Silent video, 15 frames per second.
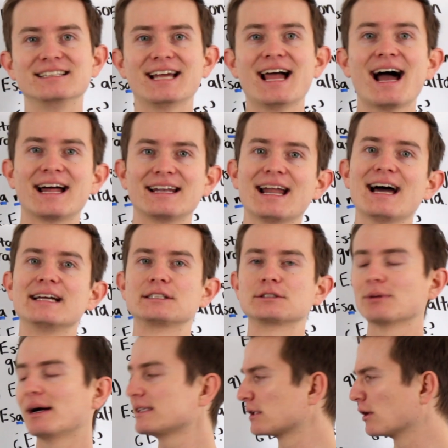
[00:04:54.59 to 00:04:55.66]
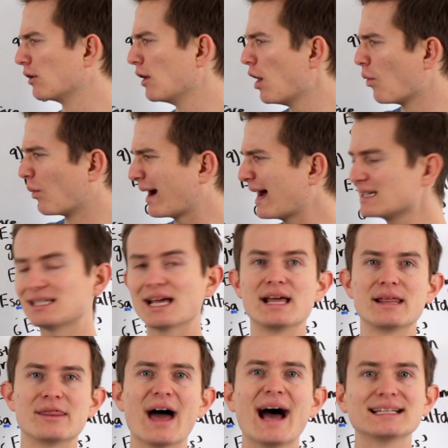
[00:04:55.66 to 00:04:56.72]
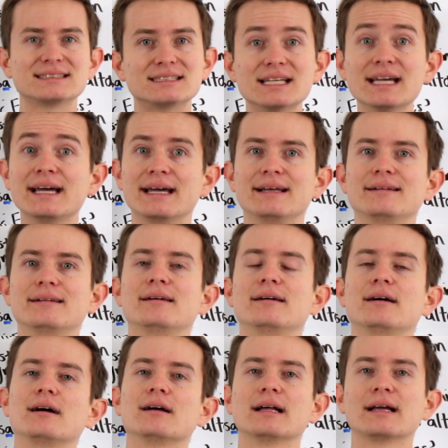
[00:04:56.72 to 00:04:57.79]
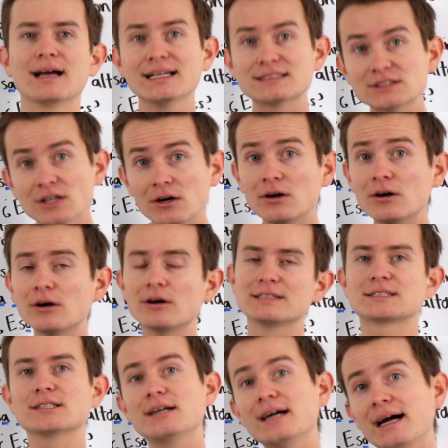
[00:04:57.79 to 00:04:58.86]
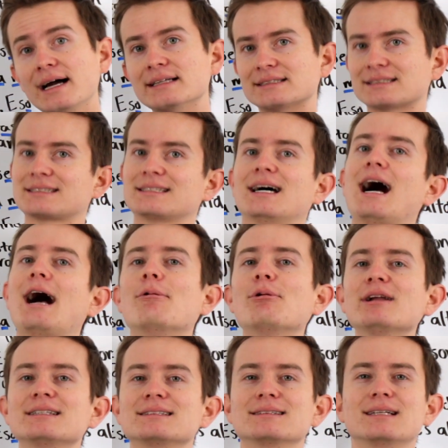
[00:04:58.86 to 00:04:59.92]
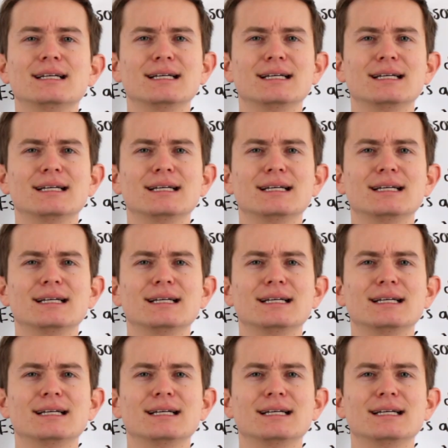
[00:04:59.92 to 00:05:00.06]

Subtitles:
Yeah, nice, right? So when I say that's it, Like, eso es. I wouldn't,